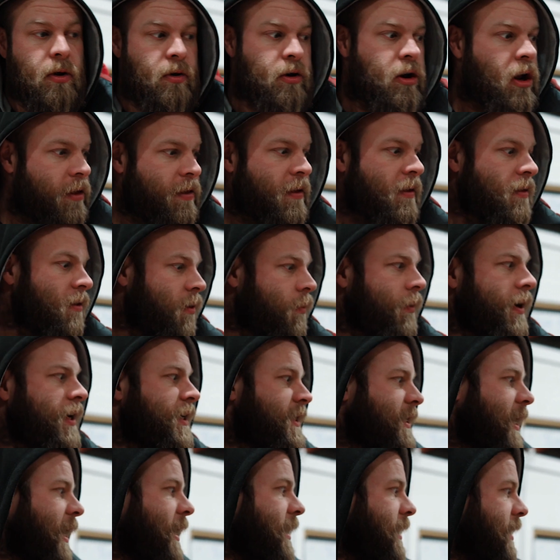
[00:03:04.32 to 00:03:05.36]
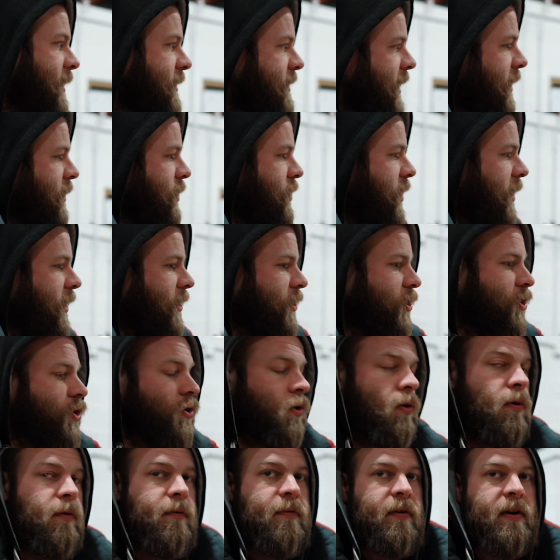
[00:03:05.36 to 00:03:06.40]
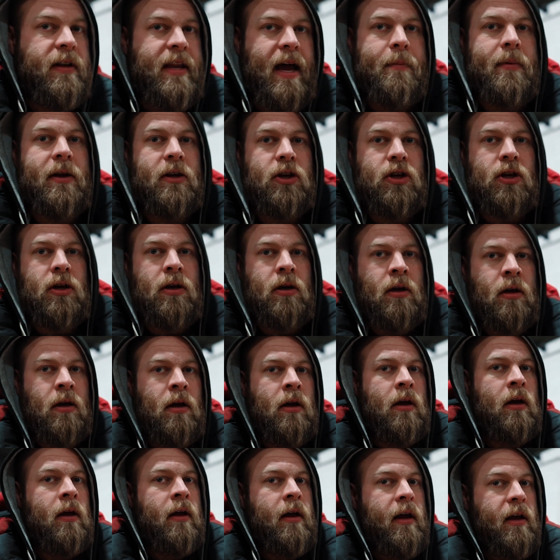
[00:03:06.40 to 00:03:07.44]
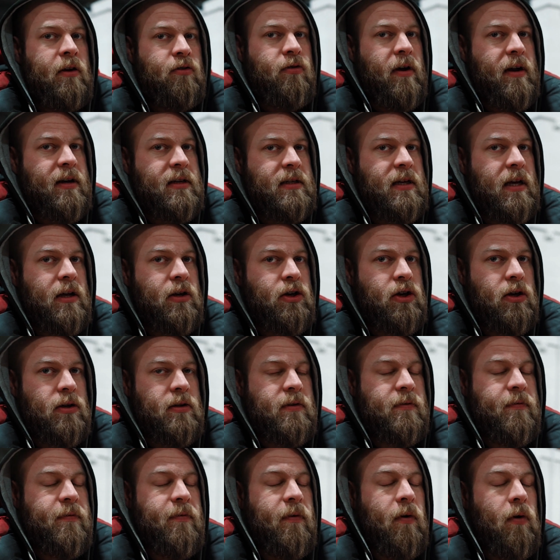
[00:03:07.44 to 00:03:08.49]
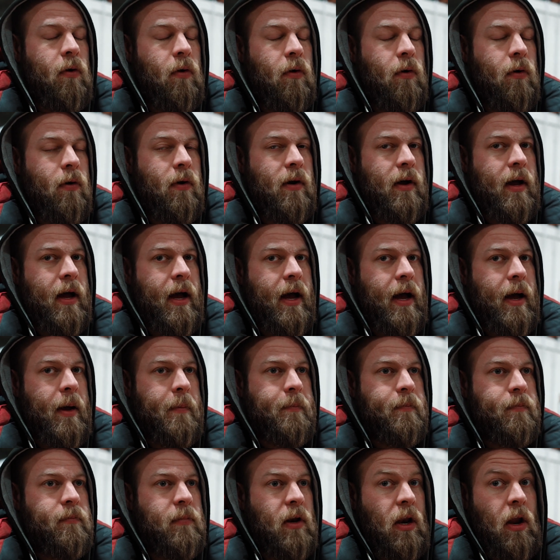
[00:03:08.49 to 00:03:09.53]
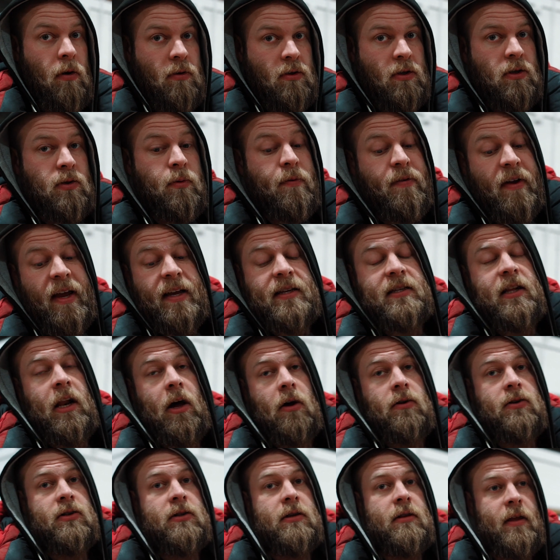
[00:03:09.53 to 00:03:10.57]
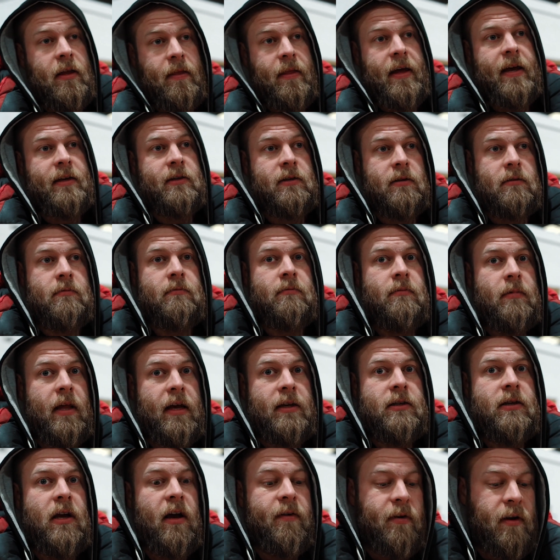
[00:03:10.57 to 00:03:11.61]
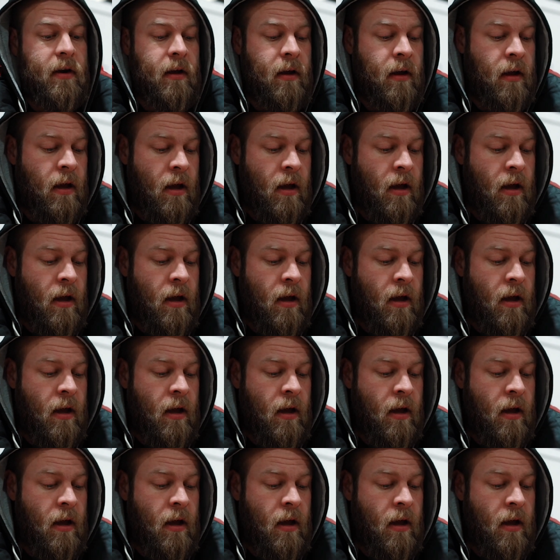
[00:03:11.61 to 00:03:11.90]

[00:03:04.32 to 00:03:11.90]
nothing that we send is actually insured for damage in transit, just for um, loss. So if it gets lost, then that's that's covered.